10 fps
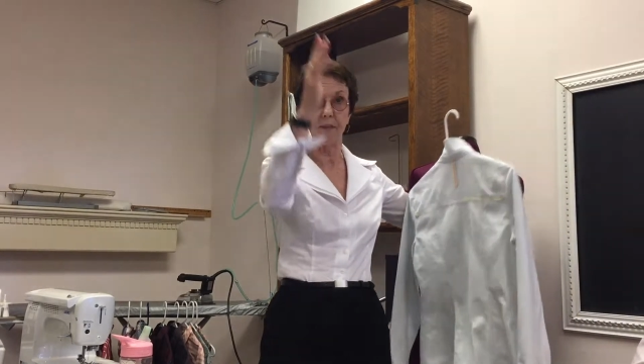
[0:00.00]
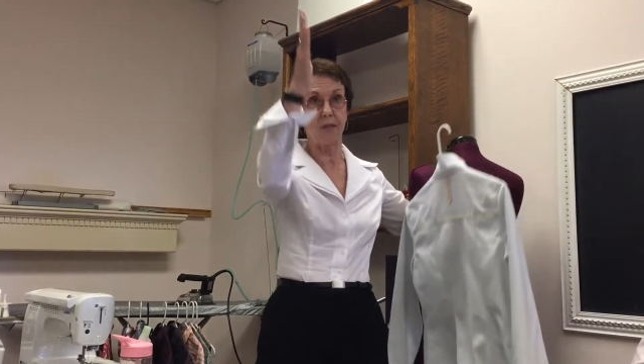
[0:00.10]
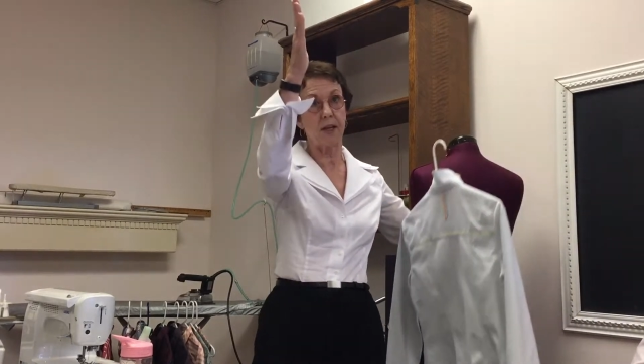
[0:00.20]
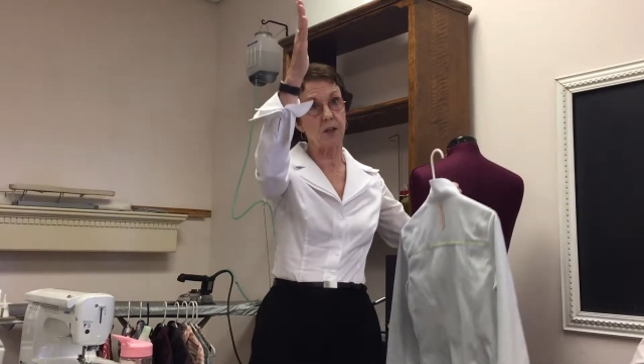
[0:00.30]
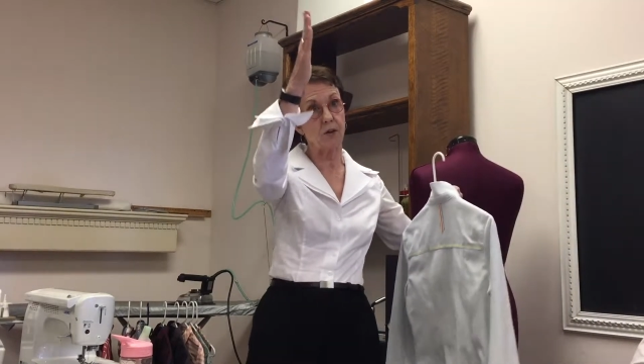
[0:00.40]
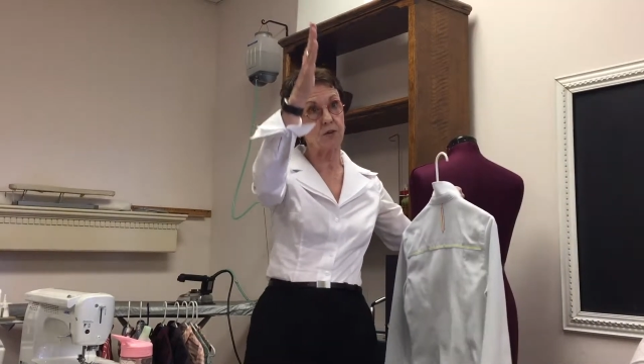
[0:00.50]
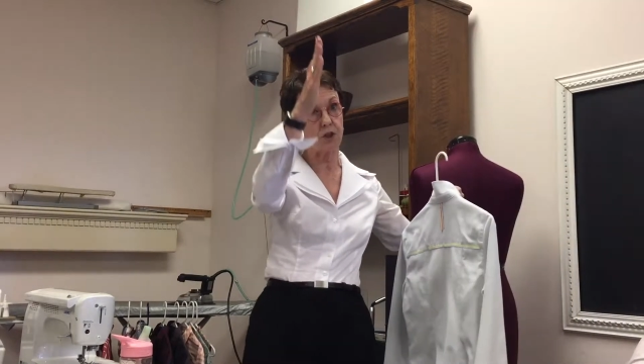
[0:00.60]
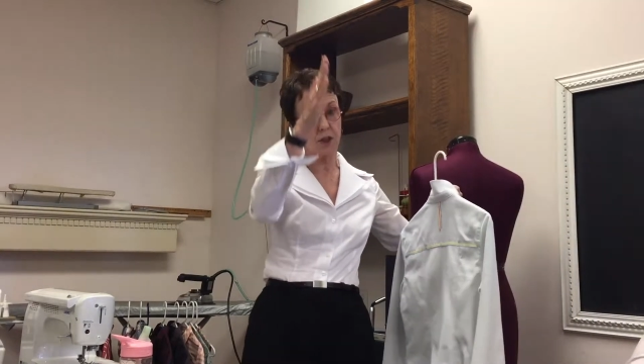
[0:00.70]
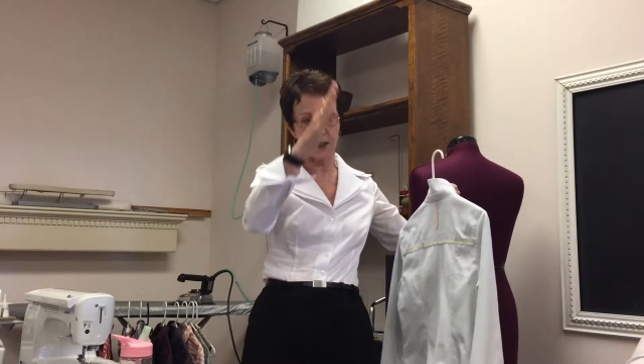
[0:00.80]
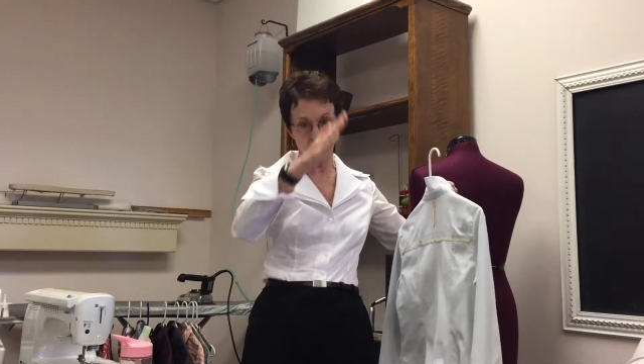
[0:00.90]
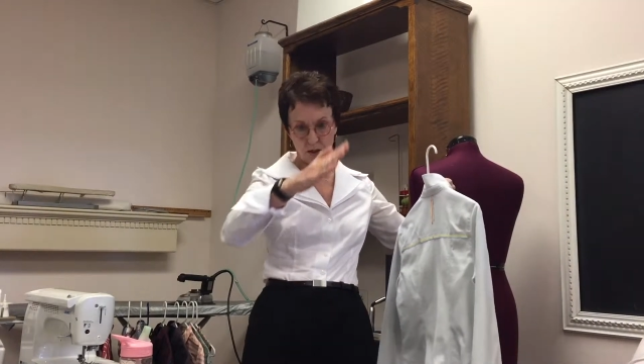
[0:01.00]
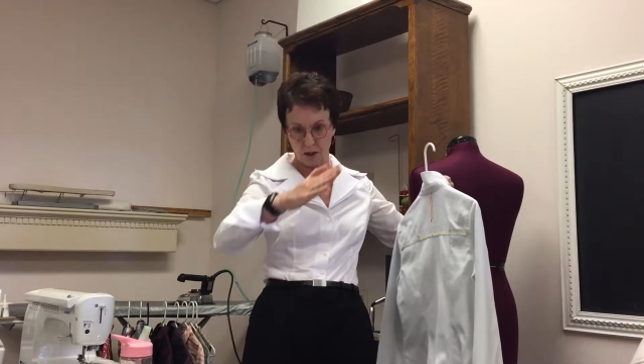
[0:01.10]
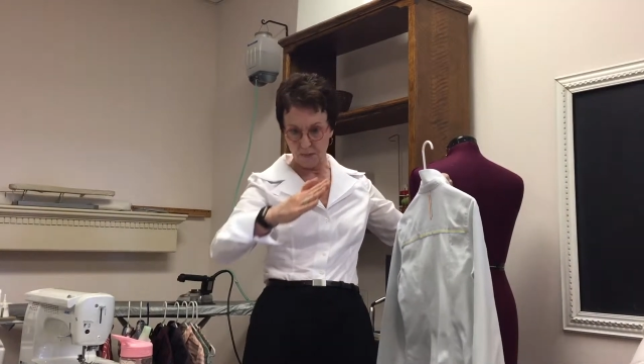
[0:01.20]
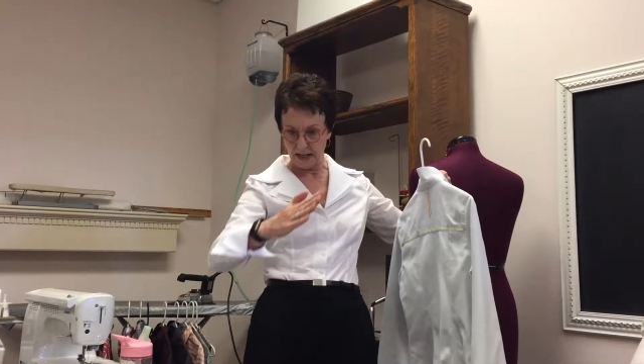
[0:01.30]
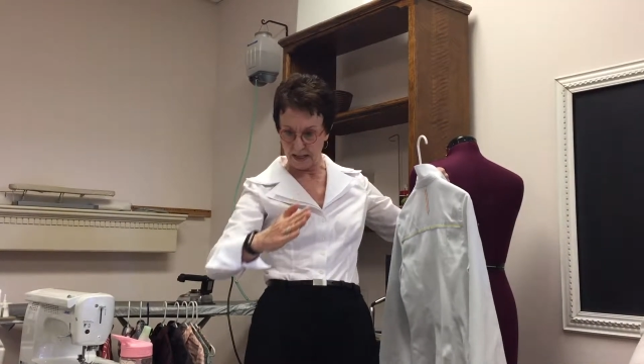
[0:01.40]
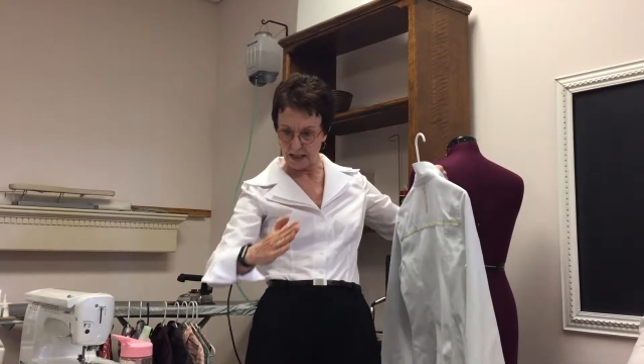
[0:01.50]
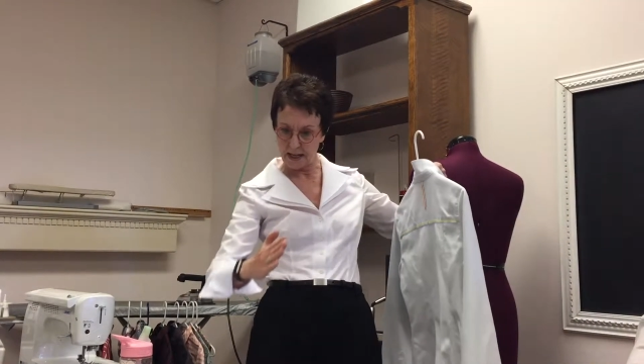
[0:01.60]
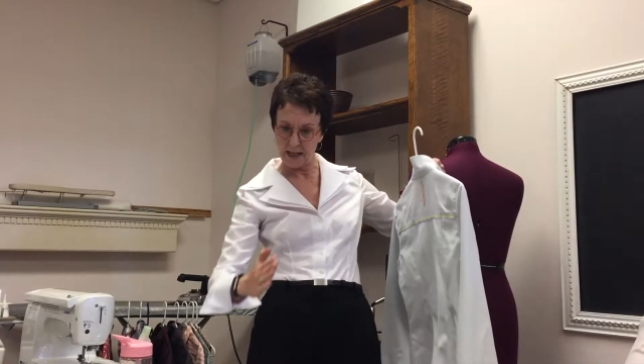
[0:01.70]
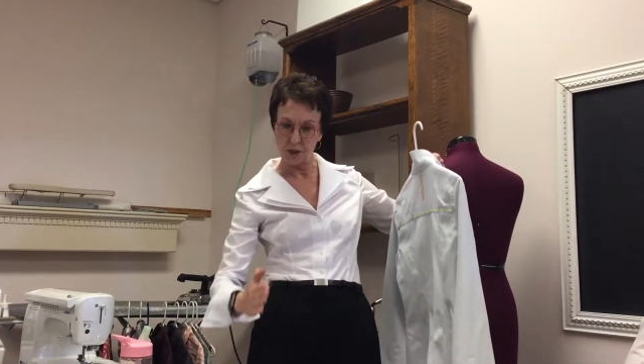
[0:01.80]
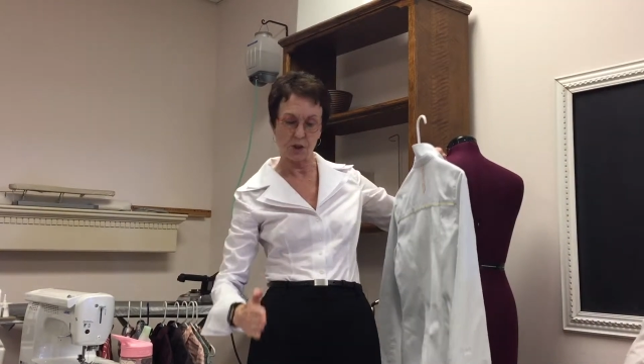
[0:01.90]
and then you make it a
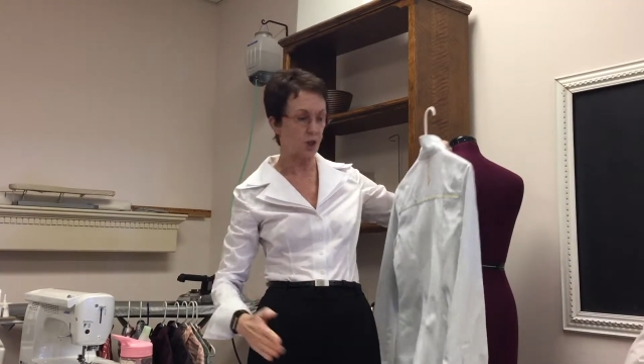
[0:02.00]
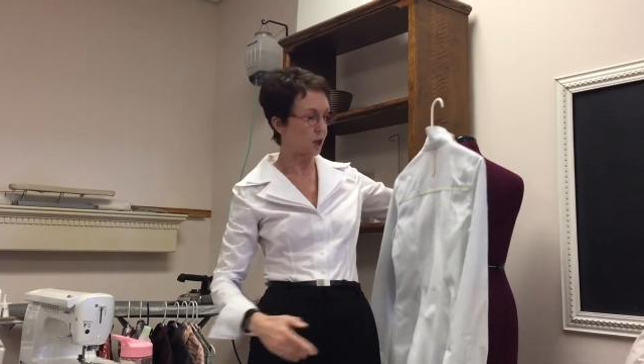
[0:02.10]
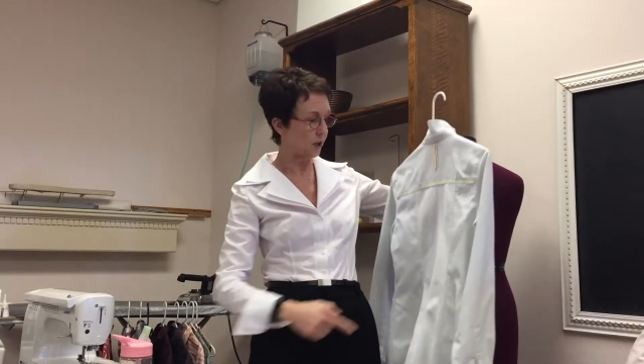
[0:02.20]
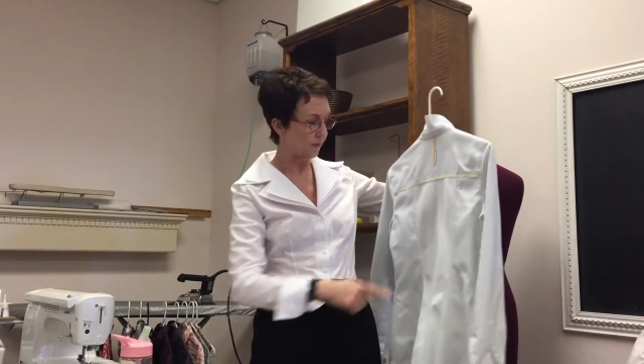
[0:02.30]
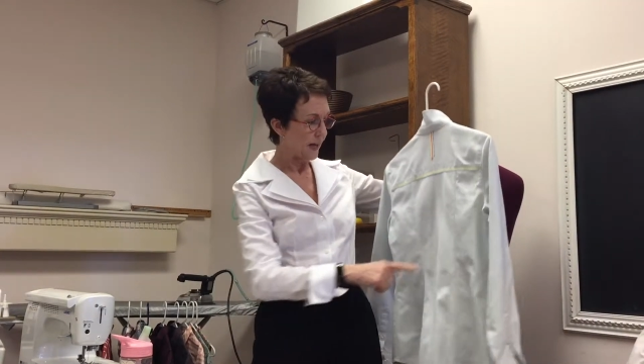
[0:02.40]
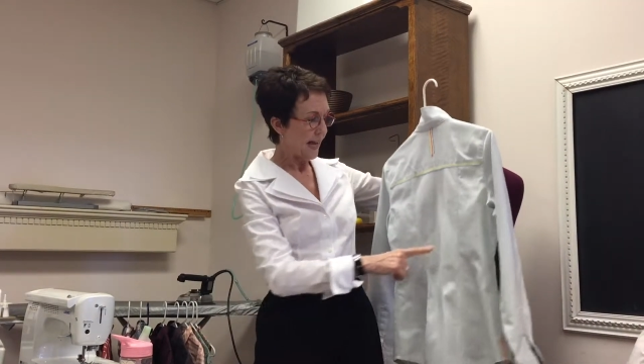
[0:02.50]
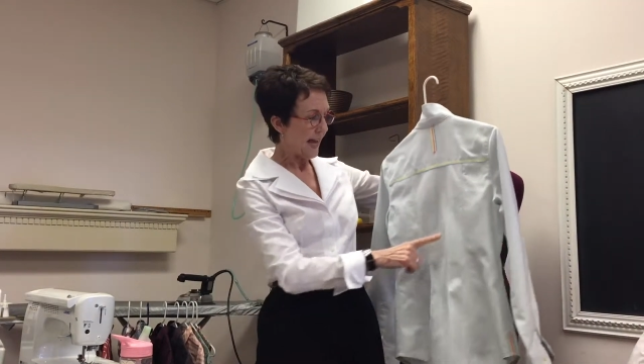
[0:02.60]
nice curve.